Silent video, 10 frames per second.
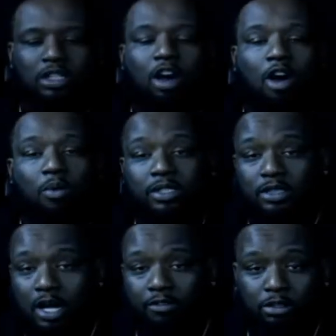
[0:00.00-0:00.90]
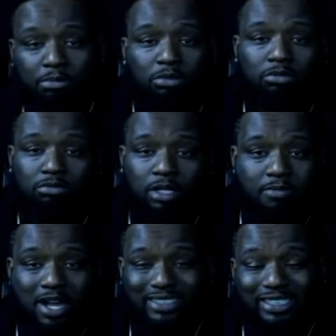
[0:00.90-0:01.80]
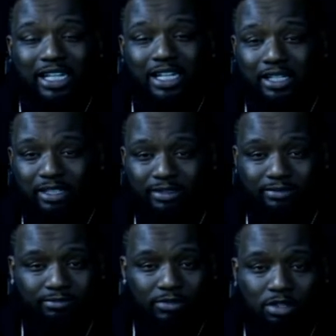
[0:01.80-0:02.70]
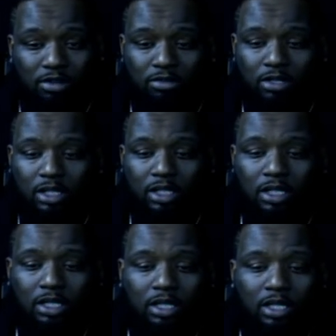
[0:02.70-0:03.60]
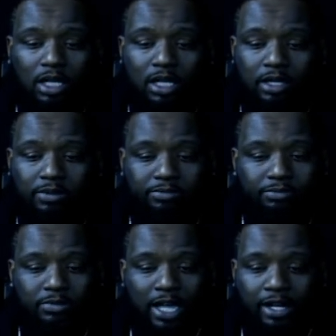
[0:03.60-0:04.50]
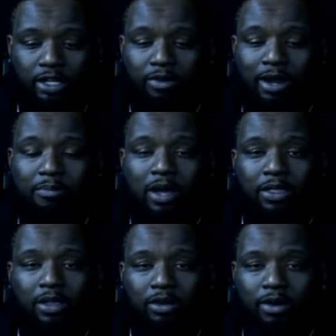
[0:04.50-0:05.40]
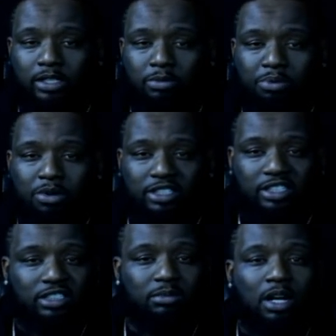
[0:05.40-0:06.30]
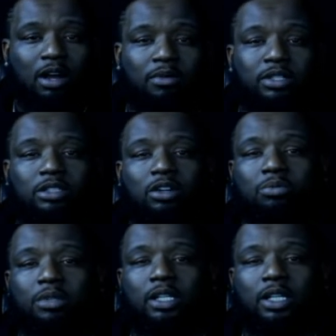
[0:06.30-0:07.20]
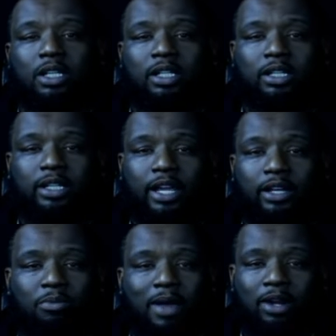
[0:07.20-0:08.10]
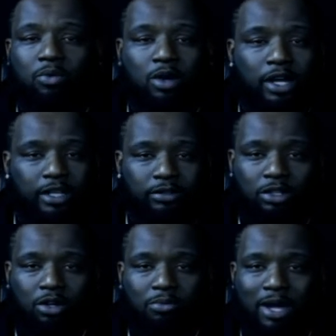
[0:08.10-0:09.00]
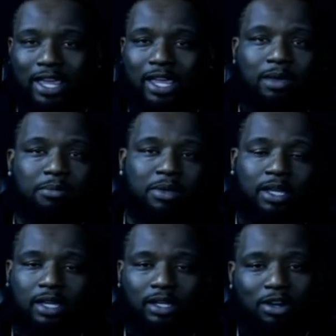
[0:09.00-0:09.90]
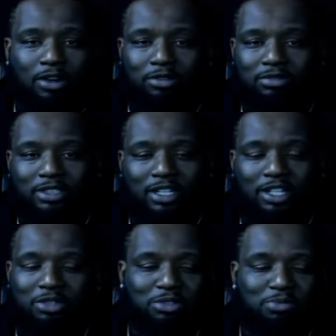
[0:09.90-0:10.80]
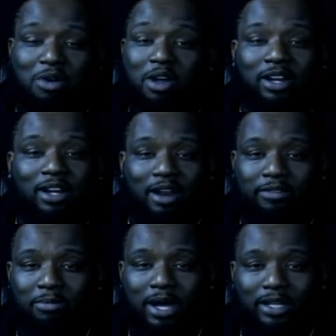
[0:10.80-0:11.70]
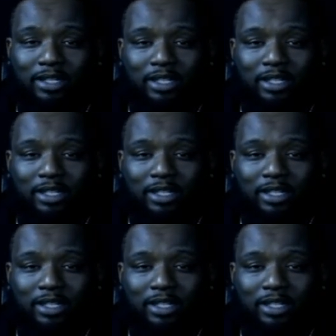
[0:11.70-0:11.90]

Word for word: always comfortable in my skin, you know. I had a great mother, great support system that always told me that no matter what, you know, my head big, oh, son, you smarter than everybody.